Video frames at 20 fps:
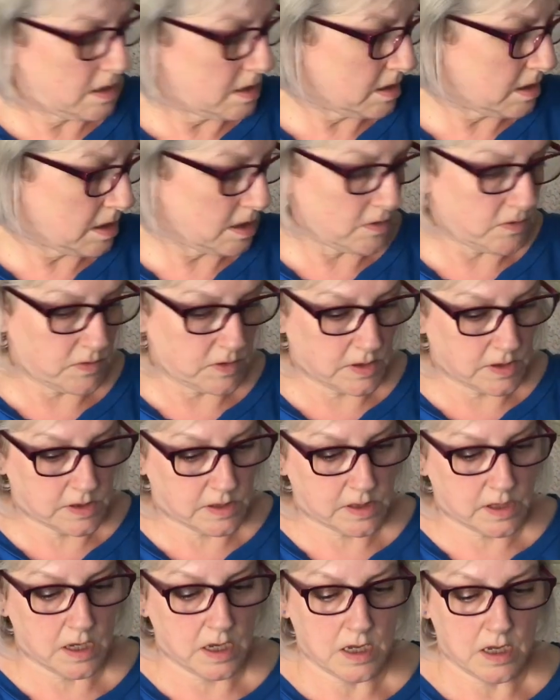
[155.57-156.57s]
There
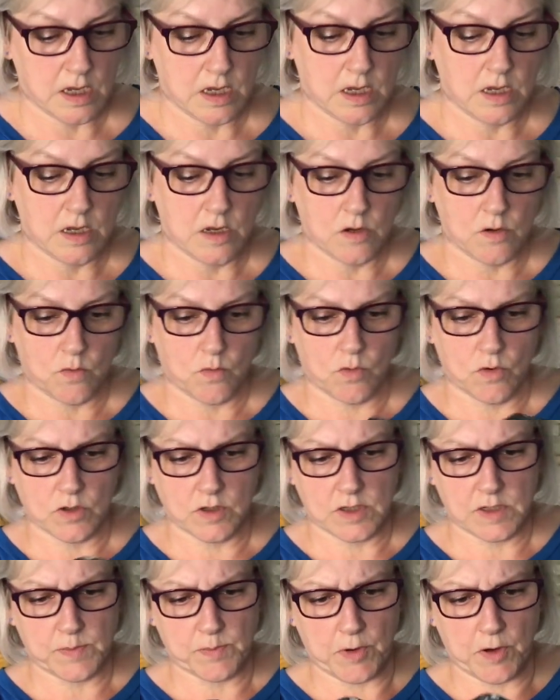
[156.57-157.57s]
is one
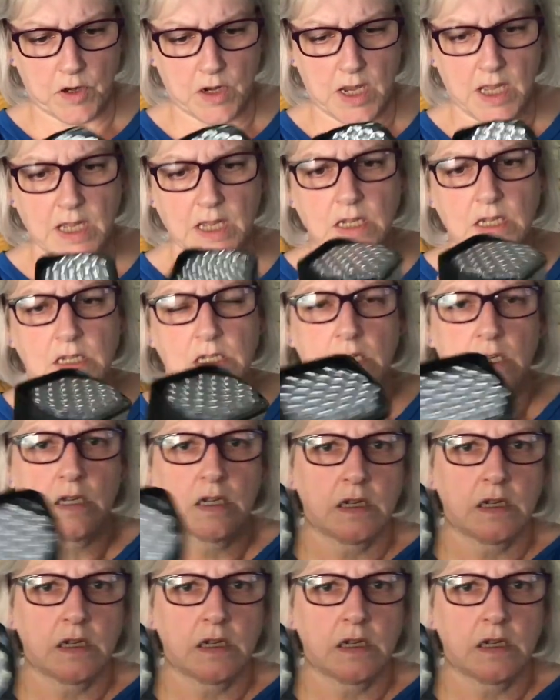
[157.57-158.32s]
spotlight.